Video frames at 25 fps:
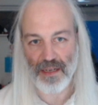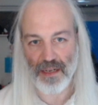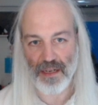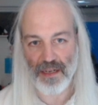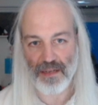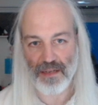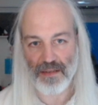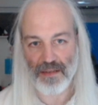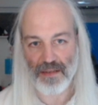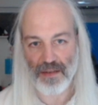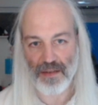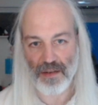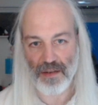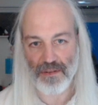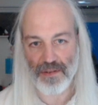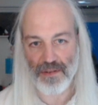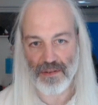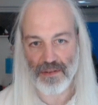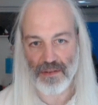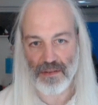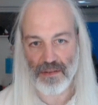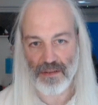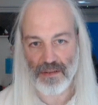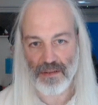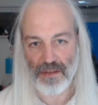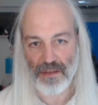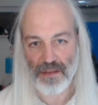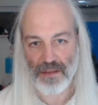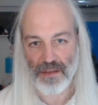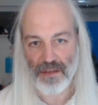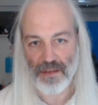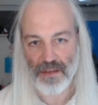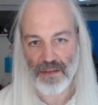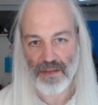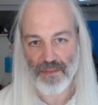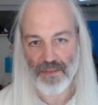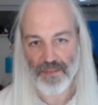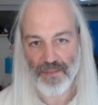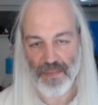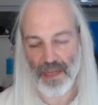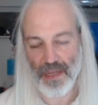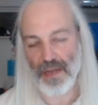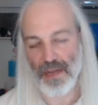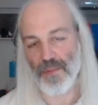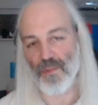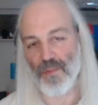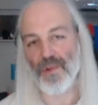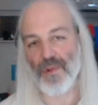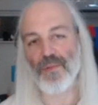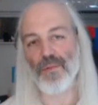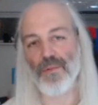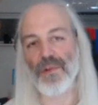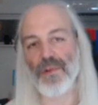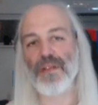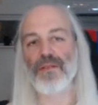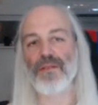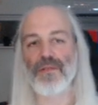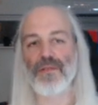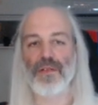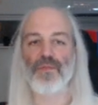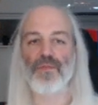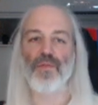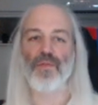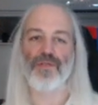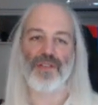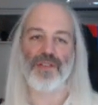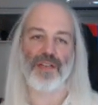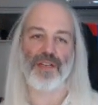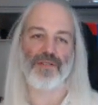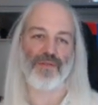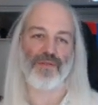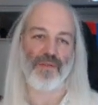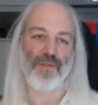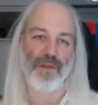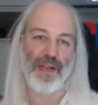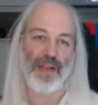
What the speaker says: surface. It will just